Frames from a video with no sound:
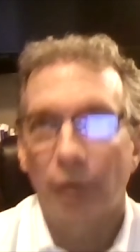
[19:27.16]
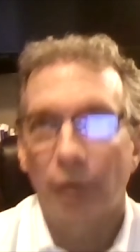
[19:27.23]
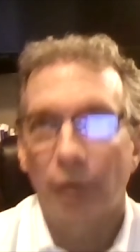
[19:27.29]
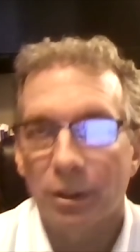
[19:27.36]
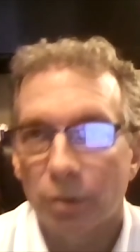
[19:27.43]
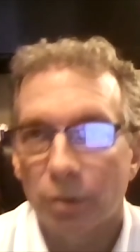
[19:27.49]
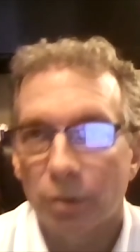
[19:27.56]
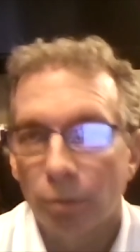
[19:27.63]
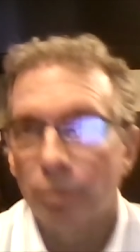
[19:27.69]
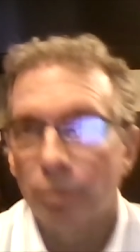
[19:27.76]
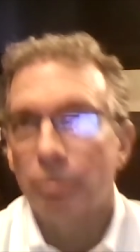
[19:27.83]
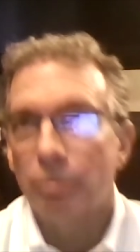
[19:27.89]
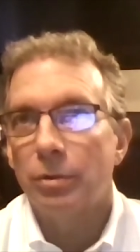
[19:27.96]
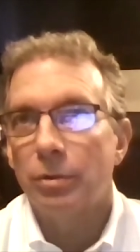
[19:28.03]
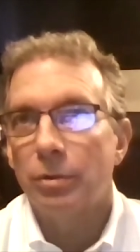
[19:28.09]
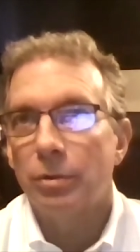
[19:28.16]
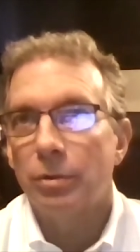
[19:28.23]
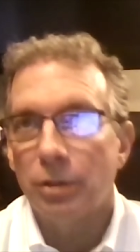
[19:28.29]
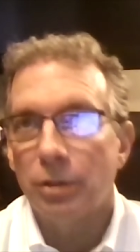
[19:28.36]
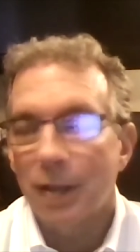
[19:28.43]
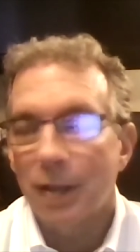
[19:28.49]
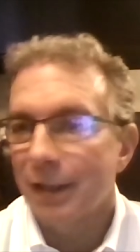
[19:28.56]
So
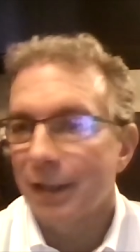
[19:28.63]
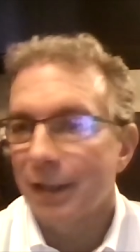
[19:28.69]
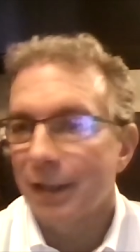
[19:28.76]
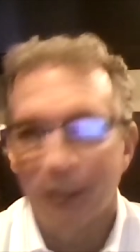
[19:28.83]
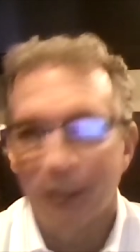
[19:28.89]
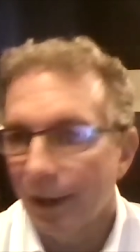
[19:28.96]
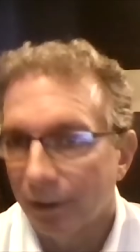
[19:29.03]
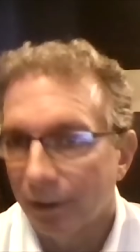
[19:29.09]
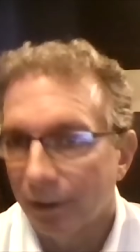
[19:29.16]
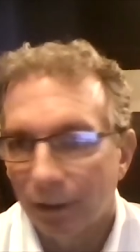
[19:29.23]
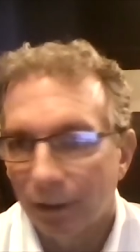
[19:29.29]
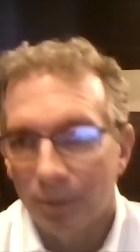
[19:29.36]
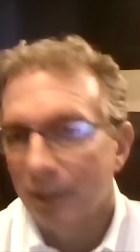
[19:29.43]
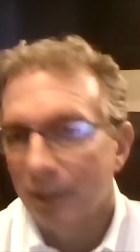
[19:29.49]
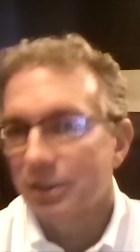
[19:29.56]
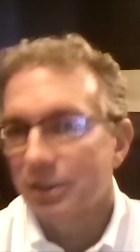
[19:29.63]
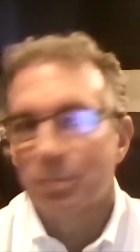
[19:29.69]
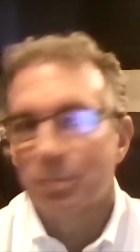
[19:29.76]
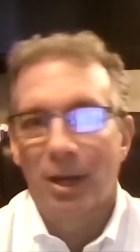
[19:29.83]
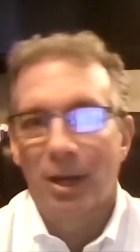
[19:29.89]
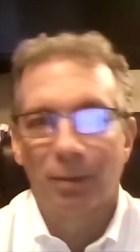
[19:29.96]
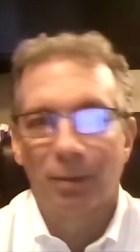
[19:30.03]
you got to get data. I mean, that's
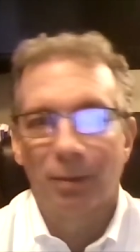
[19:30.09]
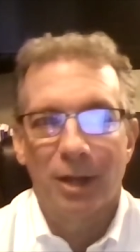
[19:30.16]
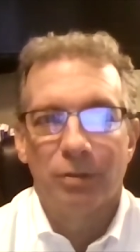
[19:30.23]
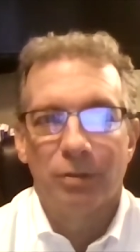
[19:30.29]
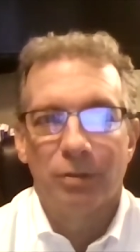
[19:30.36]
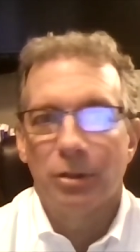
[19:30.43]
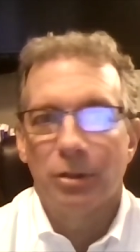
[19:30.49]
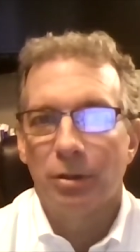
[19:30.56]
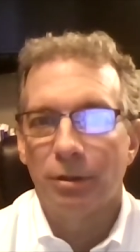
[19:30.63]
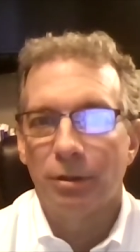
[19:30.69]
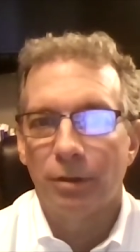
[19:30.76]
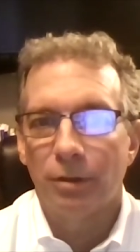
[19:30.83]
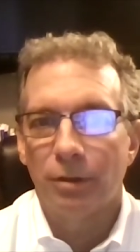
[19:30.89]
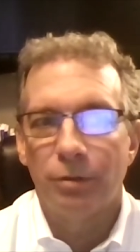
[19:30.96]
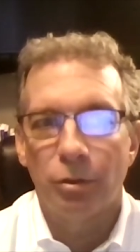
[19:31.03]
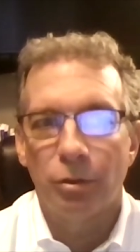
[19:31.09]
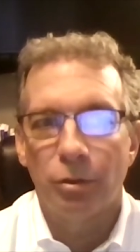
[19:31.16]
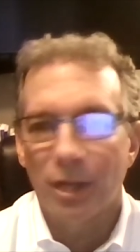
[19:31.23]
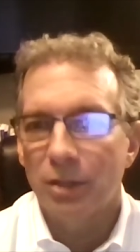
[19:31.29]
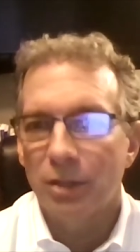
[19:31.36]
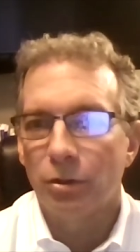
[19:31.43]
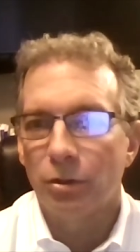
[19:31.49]
just bottom line. If you
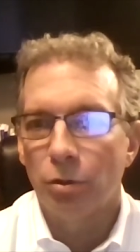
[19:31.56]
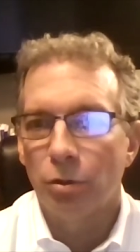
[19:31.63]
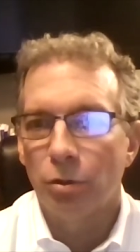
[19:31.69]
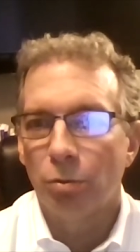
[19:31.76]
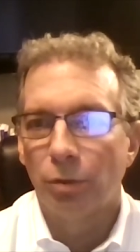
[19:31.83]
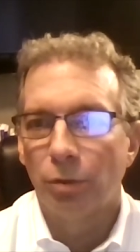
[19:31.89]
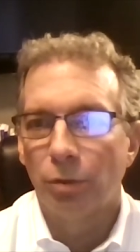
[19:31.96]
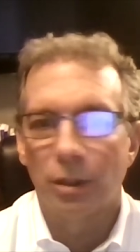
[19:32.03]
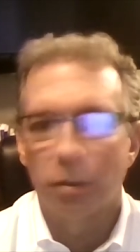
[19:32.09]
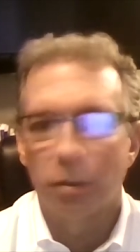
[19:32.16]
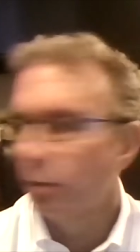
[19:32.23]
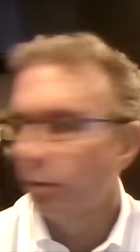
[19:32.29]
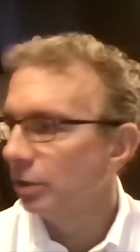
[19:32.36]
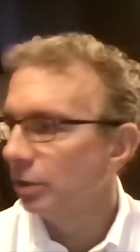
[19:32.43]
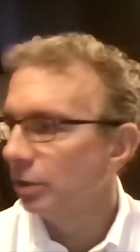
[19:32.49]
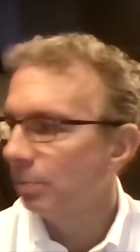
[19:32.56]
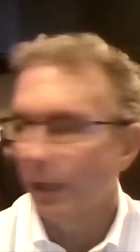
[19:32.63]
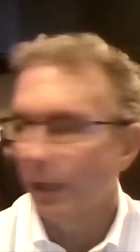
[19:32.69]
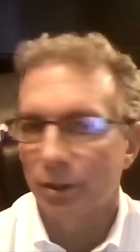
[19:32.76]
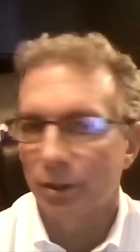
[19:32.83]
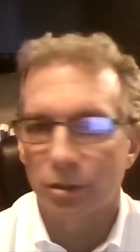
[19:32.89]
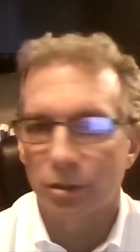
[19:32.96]
think you can do this
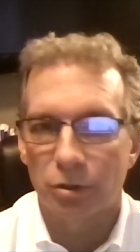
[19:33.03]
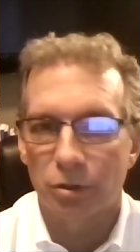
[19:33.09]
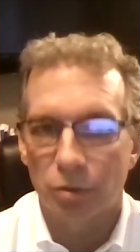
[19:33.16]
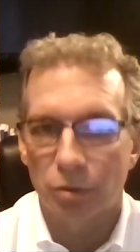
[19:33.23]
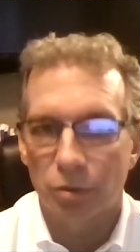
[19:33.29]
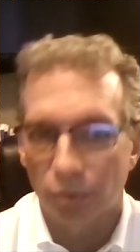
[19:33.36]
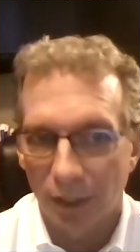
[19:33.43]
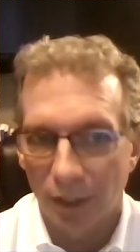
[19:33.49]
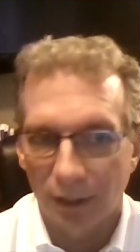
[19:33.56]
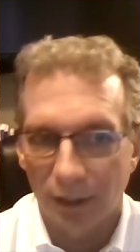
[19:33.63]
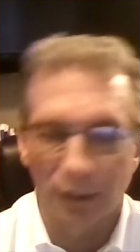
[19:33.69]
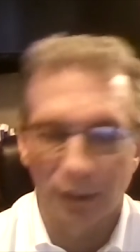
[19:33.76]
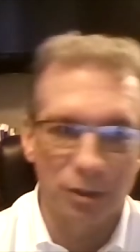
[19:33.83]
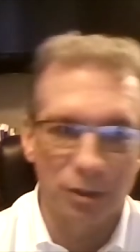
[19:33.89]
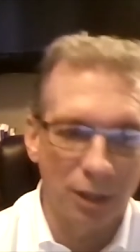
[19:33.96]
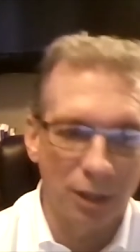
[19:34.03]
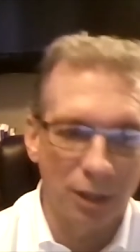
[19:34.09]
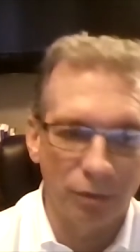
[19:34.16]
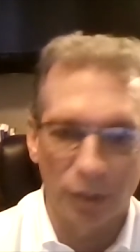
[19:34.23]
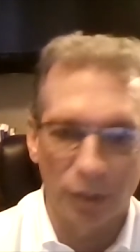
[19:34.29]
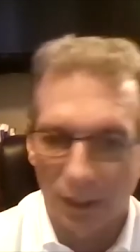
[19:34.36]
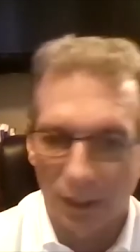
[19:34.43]
by just trading
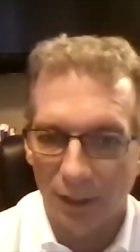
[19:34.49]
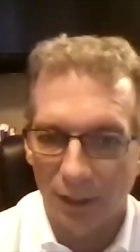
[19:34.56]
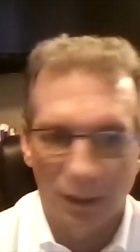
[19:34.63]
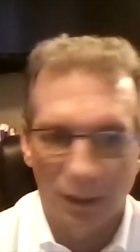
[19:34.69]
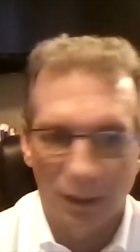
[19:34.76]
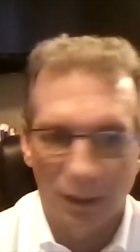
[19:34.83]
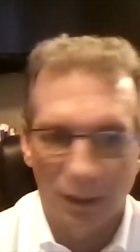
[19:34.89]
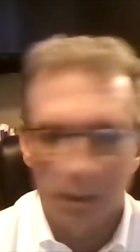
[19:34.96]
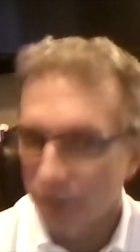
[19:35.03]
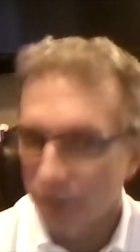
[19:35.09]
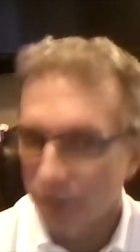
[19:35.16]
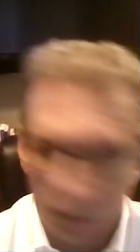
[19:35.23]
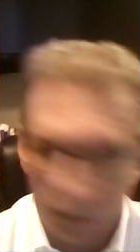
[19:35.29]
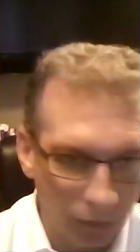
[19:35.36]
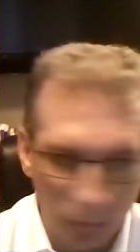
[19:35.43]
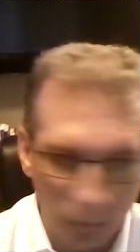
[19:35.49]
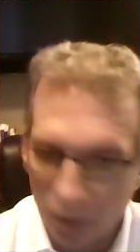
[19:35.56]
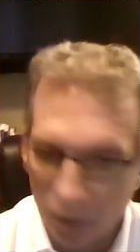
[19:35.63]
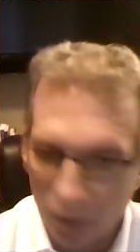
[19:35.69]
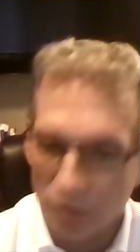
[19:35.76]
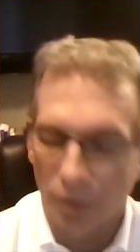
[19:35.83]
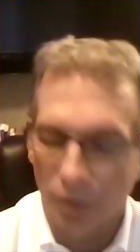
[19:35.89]
every day and staring at the
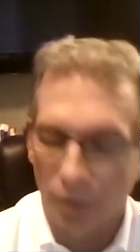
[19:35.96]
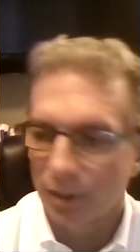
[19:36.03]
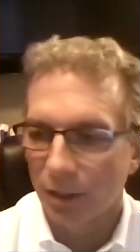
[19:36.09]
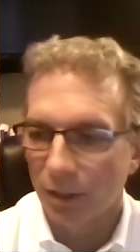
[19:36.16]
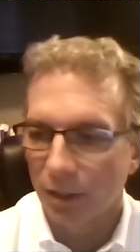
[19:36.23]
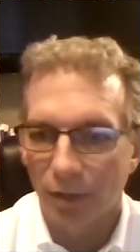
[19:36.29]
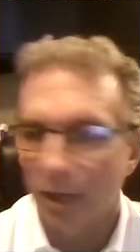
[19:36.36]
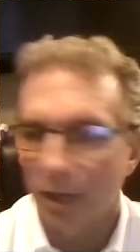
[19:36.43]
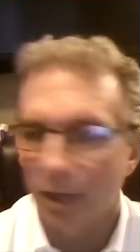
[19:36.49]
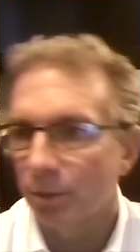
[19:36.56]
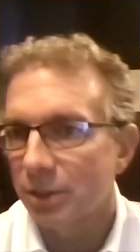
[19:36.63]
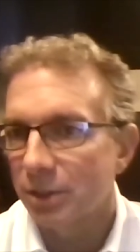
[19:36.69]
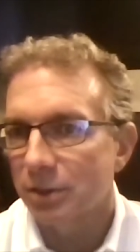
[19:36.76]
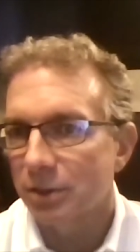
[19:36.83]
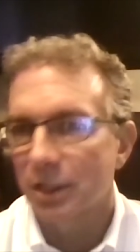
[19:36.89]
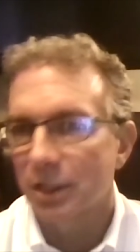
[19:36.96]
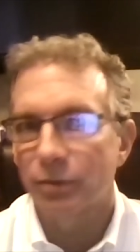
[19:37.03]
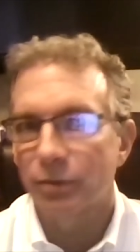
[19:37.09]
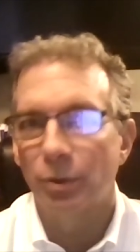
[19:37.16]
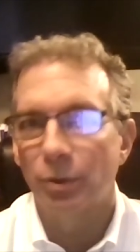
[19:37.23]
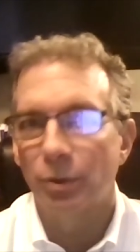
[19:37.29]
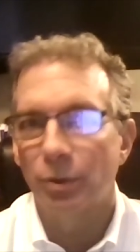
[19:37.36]
markets all day, you're not going to be
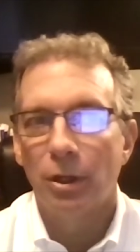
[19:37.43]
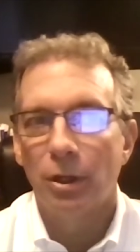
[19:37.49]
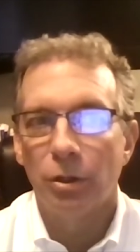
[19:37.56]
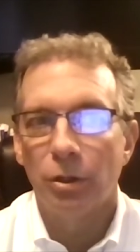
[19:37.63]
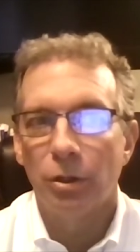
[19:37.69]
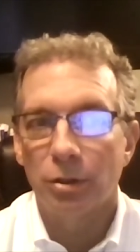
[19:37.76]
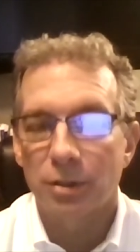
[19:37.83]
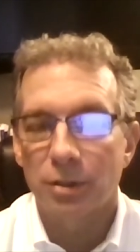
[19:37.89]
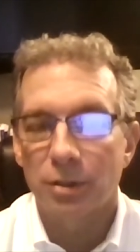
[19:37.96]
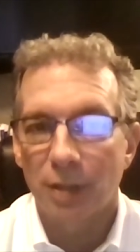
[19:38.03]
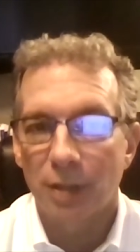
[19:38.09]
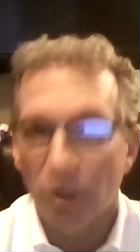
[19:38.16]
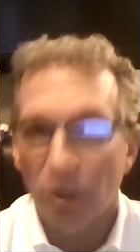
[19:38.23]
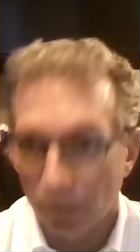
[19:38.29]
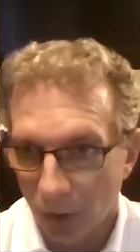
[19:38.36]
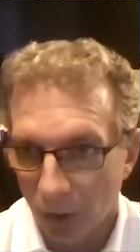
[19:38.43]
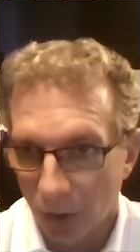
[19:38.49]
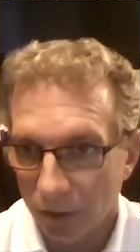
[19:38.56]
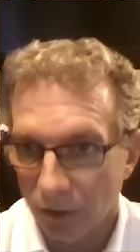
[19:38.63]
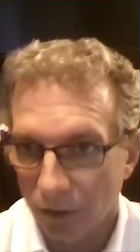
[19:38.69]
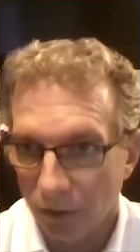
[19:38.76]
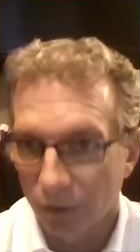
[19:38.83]
successful. You can stare at the
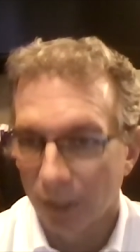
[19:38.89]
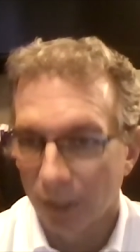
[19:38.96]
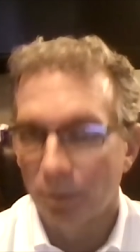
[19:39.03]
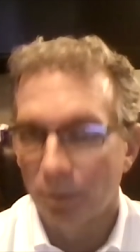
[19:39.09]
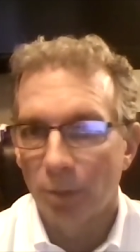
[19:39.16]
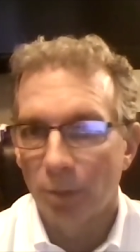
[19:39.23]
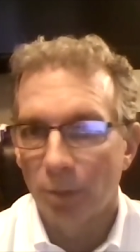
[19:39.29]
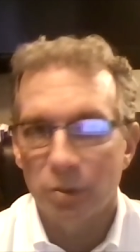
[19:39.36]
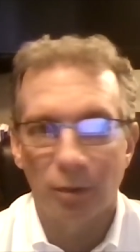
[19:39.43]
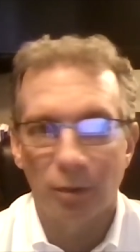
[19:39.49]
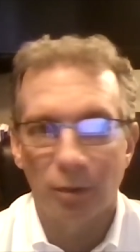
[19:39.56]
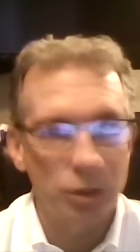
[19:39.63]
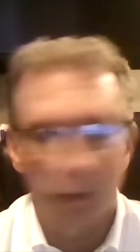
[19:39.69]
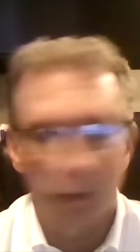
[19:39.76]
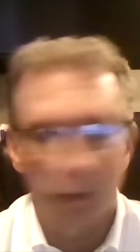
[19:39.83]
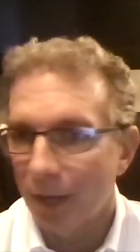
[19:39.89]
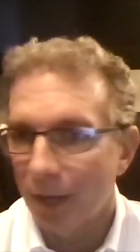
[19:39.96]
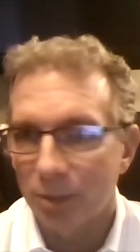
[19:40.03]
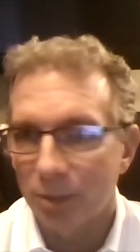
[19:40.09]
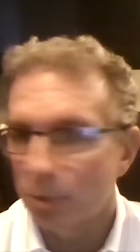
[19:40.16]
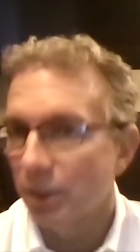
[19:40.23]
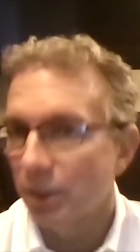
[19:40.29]
markets all day, but most of it should not
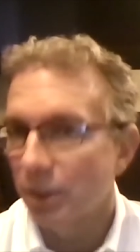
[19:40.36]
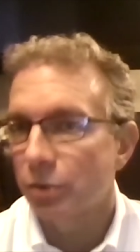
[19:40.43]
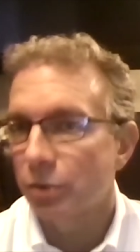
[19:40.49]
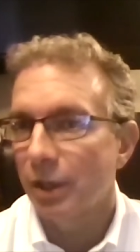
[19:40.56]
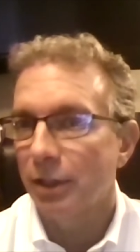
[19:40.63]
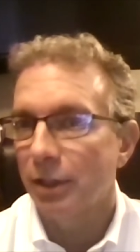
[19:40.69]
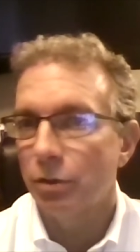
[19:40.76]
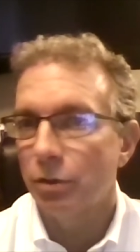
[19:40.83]
be spent trading.